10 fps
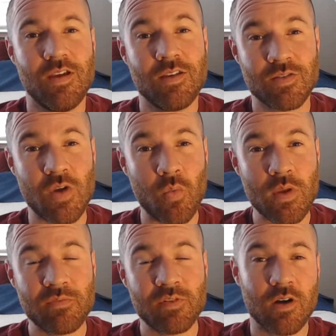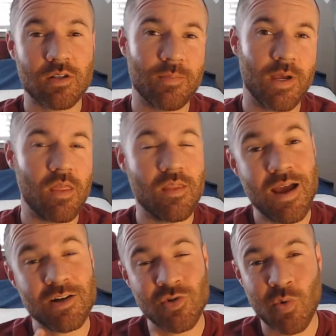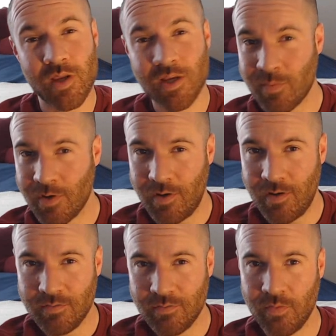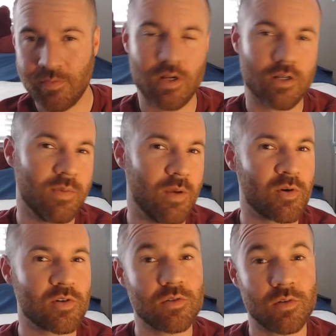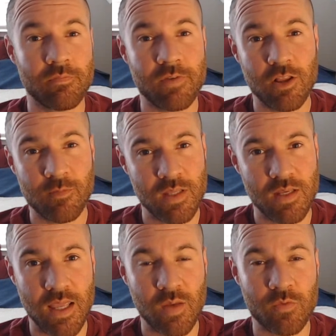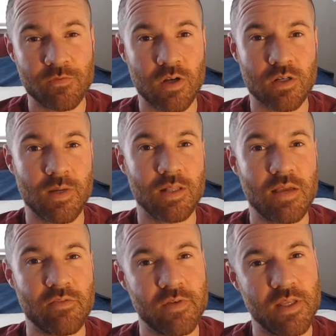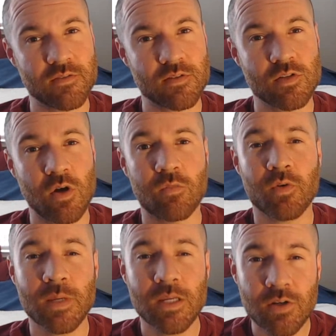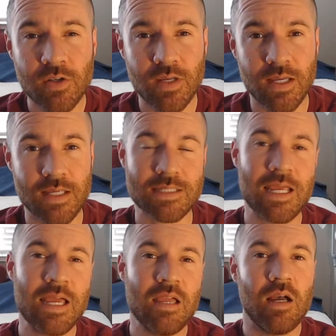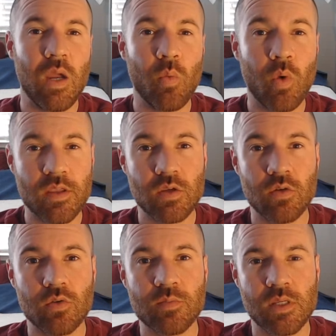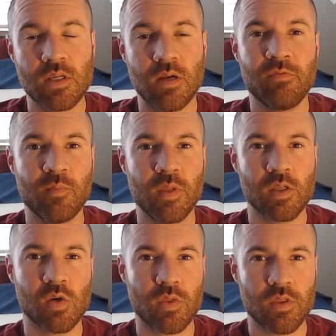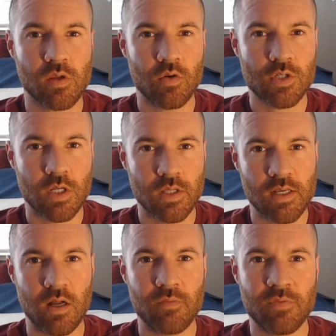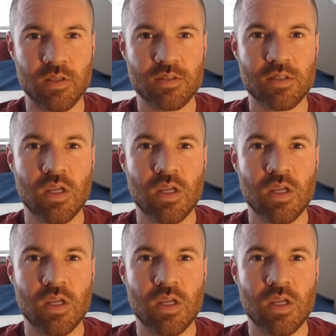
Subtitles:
So we have talked about the National Wake Up Call, we've talked about personal development, and we've talked about live events. So from here, you guys, I want you to become familiar with the Coach Online office.